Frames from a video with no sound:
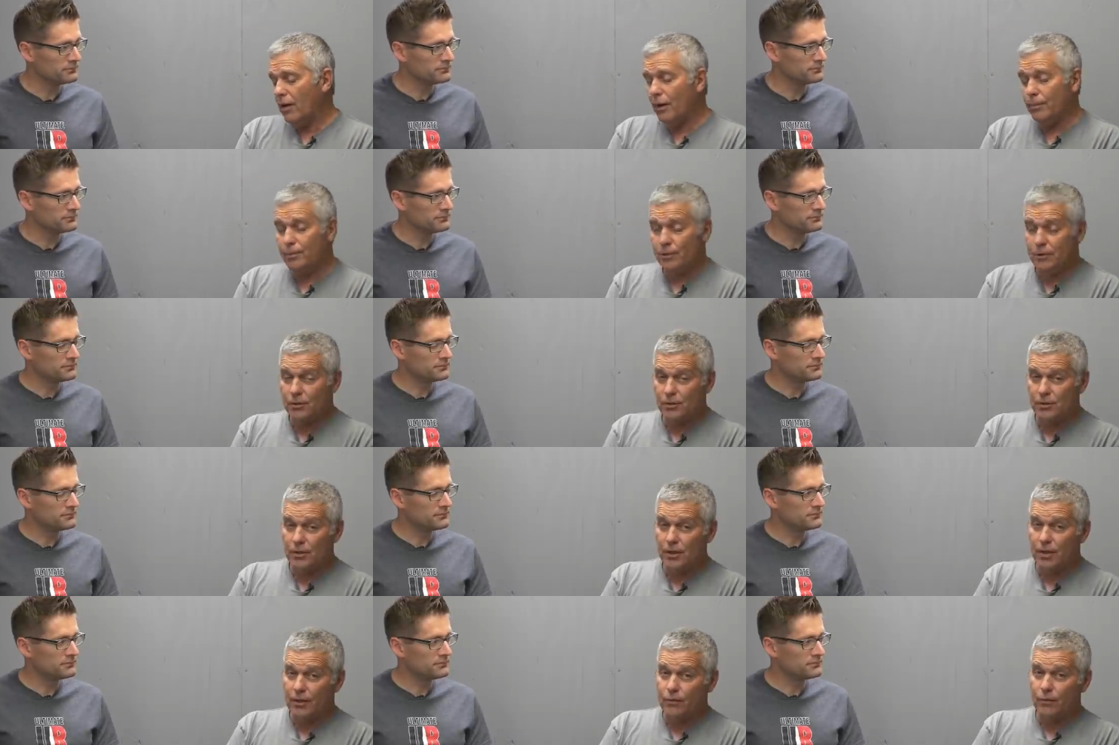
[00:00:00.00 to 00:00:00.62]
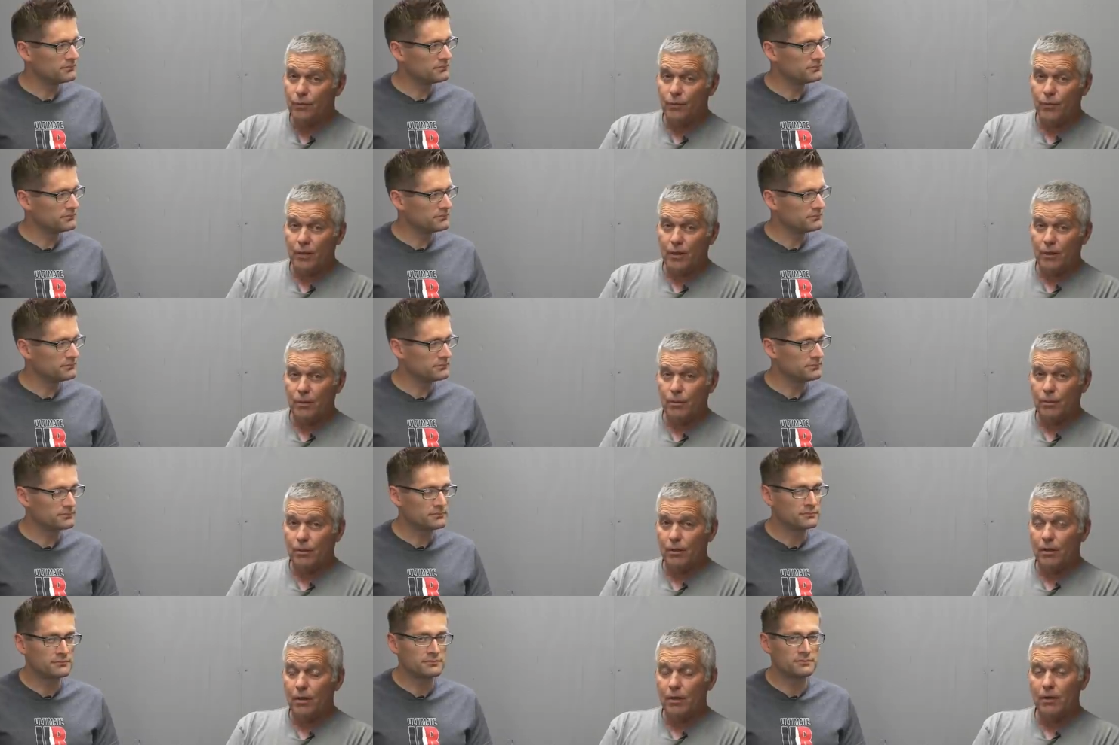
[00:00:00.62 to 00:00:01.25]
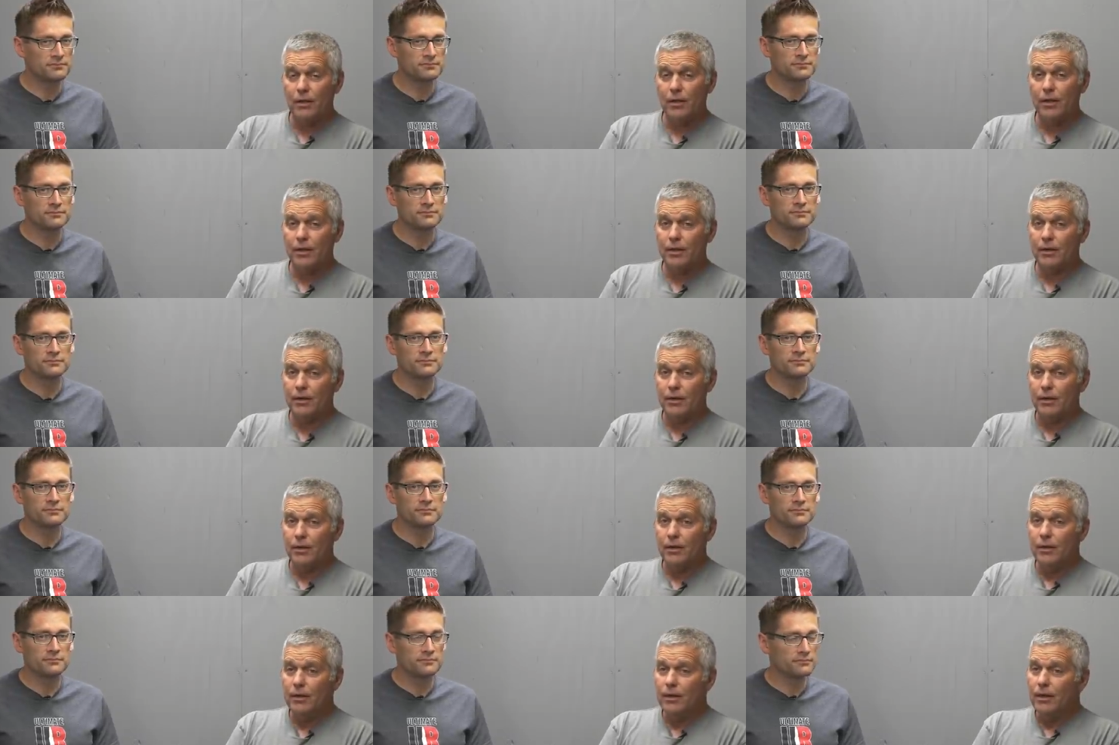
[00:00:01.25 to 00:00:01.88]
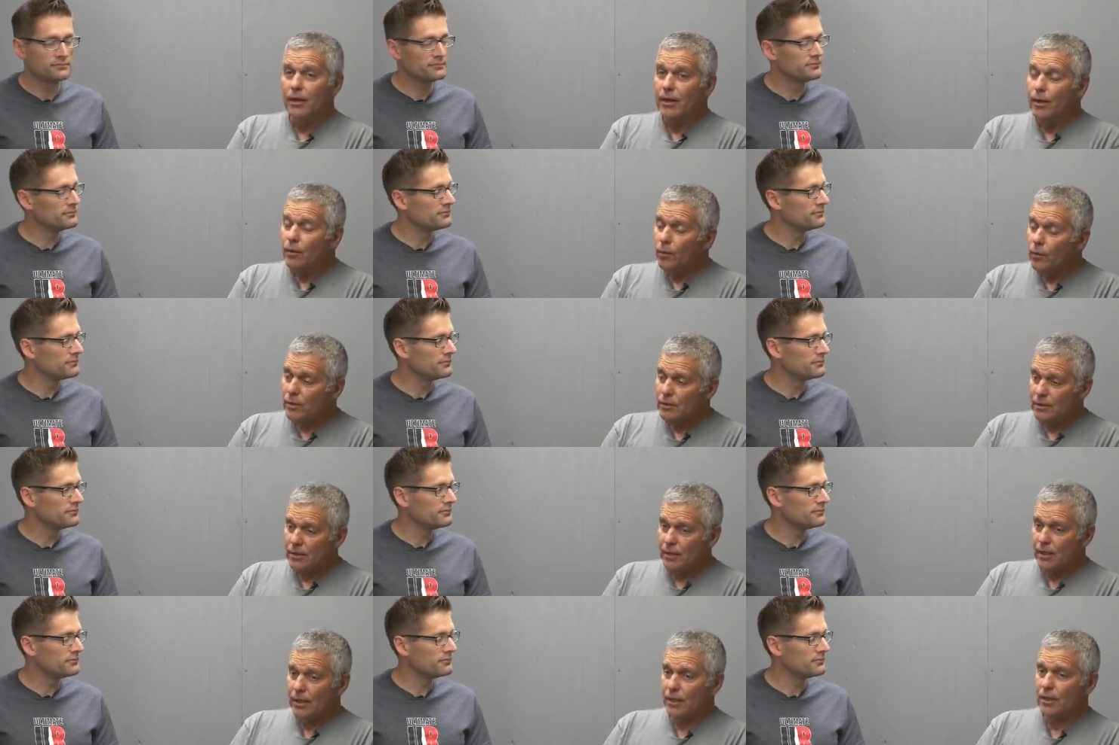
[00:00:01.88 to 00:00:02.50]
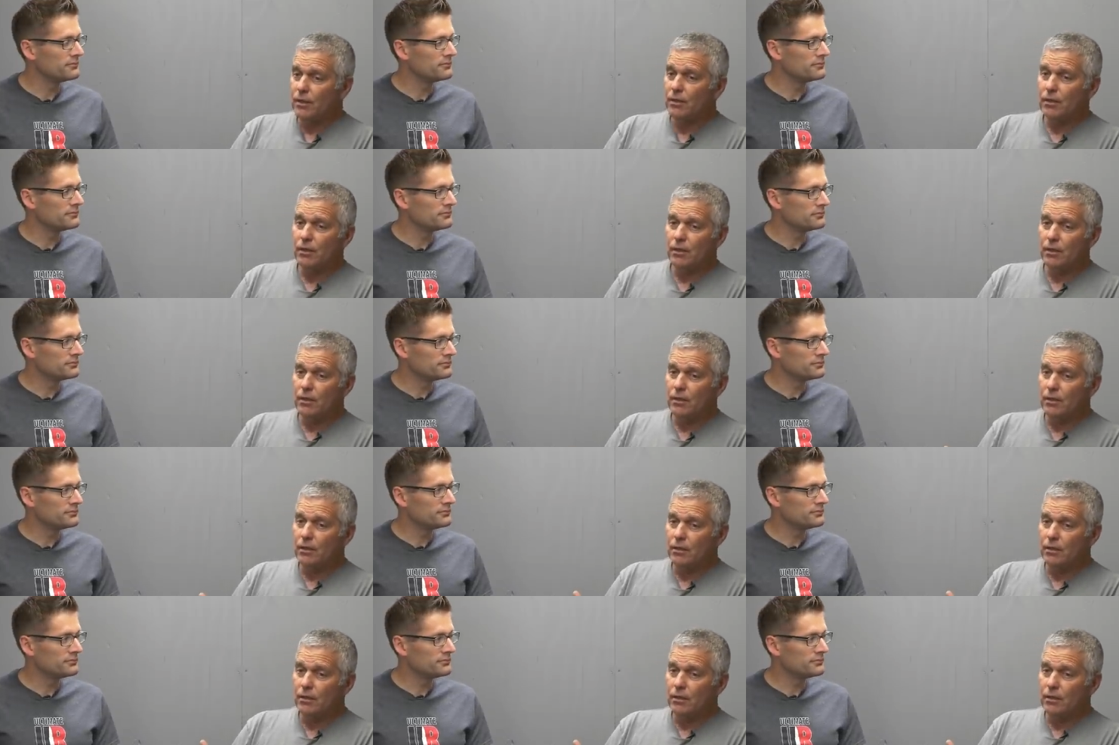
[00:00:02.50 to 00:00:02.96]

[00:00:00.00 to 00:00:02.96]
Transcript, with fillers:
Speaker 1: options you have available mm -hmm. on mm-hmm. that. Once again,